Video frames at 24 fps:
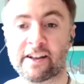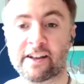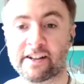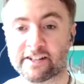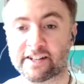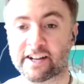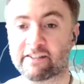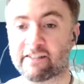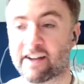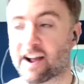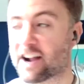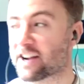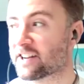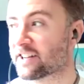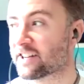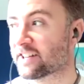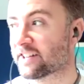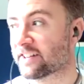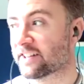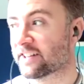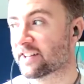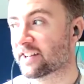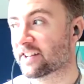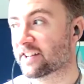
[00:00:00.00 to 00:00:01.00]
director
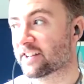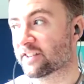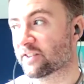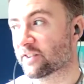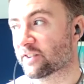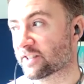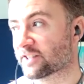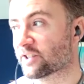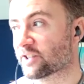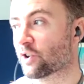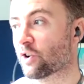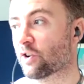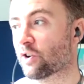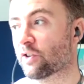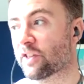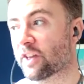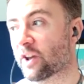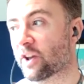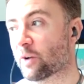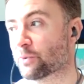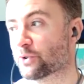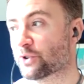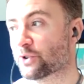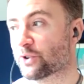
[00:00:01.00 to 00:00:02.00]
that saw the
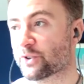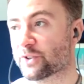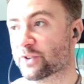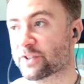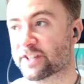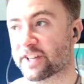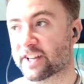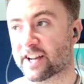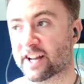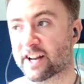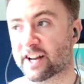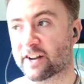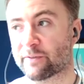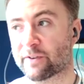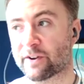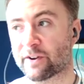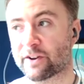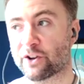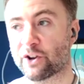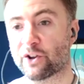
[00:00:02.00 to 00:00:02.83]
opportunity and kind of went,